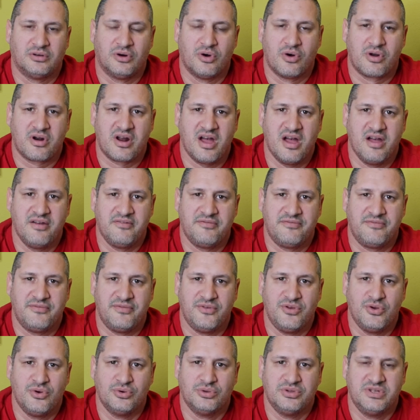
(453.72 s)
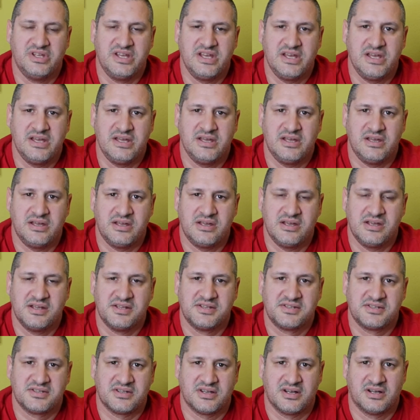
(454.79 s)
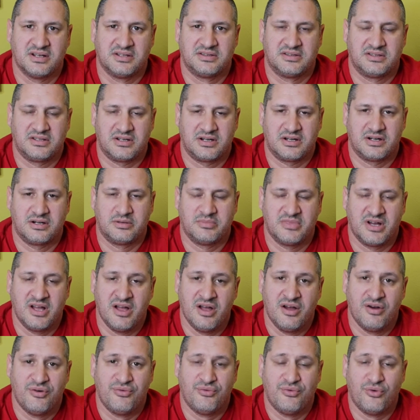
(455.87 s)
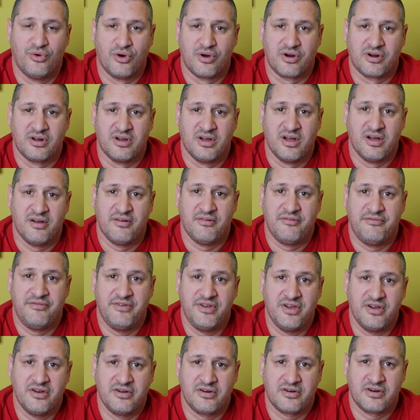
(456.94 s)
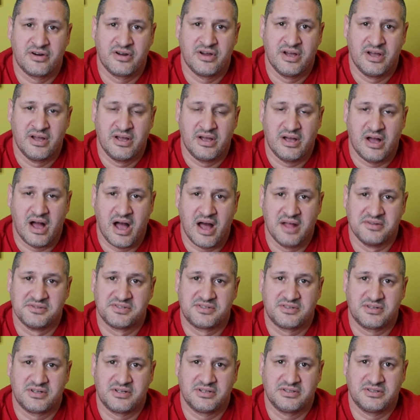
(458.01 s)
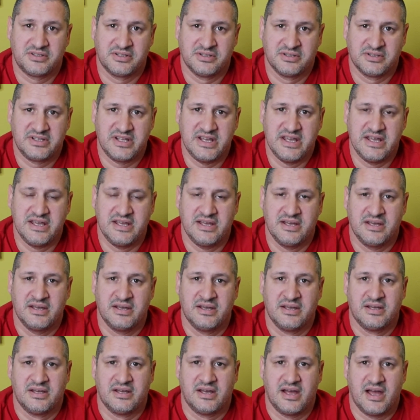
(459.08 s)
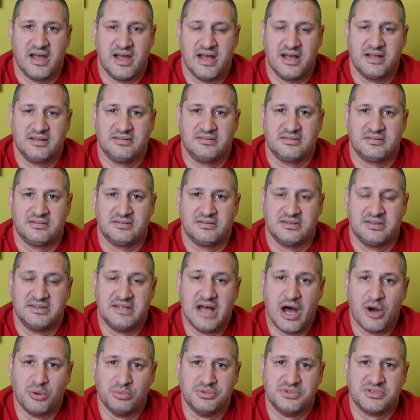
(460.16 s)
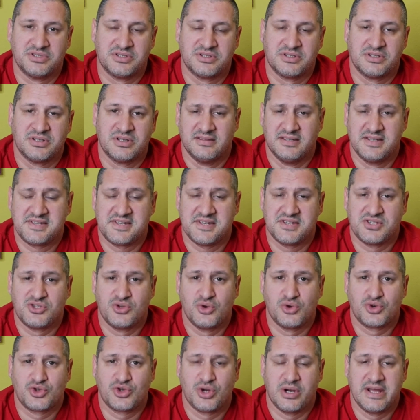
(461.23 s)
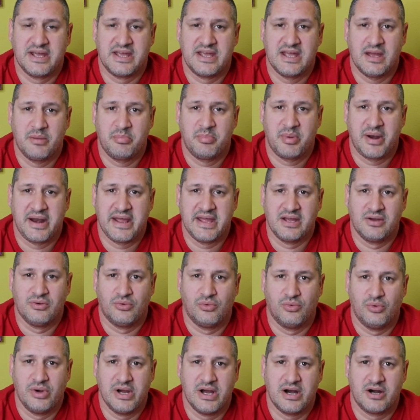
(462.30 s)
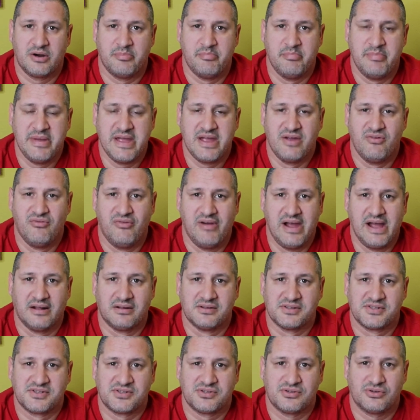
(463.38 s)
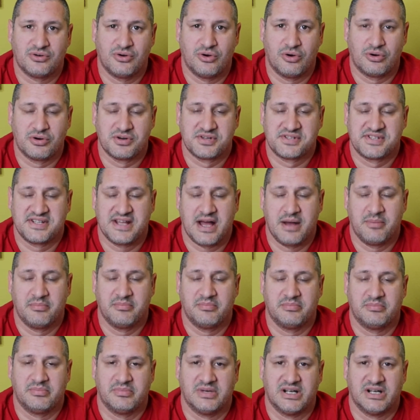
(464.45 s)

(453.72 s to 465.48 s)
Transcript: or FUD is a term for fear, uncertainty and doubt. This is usually happening where big whales or some